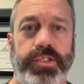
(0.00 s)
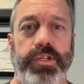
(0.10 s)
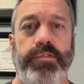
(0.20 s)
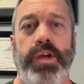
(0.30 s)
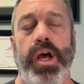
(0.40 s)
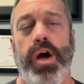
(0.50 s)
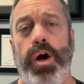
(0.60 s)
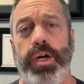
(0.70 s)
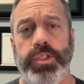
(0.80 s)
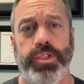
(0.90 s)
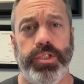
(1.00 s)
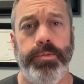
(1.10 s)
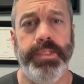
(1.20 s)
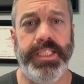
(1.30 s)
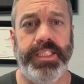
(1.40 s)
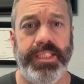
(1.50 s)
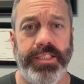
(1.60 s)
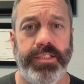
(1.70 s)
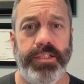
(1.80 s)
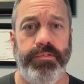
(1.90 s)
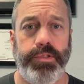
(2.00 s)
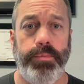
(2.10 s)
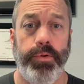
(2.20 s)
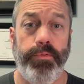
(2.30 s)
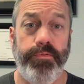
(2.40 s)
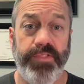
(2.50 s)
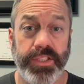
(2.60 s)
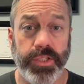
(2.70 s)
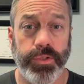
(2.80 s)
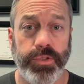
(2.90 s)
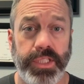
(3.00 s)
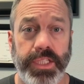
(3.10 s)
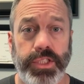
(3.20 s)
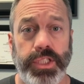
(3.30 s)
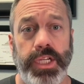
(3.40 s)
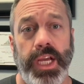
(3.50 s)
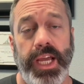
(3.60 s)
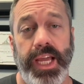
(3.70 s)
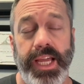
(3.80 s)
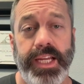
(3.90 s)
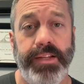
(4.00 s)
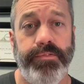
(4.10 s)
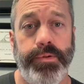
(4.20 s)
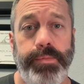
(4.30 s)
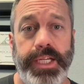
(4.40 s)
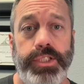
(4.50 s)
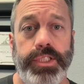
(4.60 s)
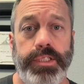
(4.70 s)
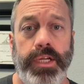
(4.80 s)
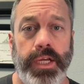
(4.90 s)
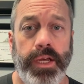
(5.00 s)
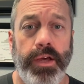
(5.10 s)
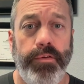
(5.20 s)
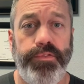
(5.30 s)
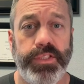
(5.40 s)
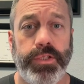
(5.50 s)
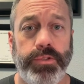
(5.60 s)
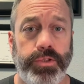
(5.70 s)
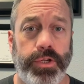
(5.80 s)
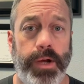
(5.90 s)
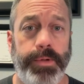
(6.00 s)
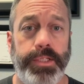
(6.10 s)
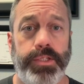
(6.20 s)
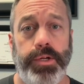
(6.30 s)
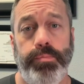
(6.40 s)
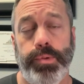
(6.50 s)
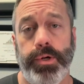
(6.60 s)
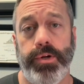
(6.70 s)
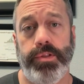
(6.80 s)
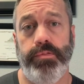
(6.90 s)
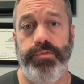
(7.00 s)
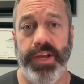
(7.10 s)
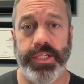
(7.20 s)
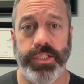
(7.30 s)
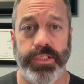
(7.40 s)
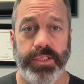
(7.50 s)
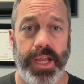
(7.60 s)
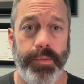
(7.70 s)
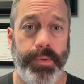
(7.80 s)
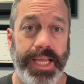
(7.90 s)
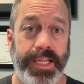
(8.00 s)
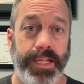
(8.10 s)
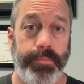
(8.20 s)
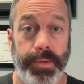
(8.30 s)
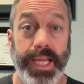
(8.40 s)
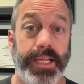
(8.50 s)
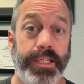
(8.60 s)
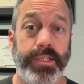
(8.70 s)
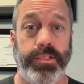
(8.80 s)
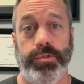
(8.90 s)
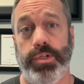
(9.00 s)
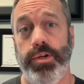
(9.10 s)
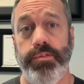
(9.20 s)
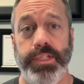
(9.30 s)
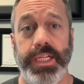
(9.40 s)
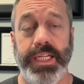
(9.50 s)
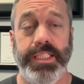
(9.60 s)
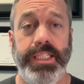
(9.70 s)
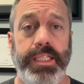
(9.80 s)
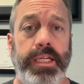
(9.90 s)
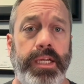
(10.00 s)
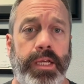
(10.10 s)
nerve are extremely sensitive to both physical tension and inflammation. Physical trauma during birth, infections like PANDAS or COVID 19,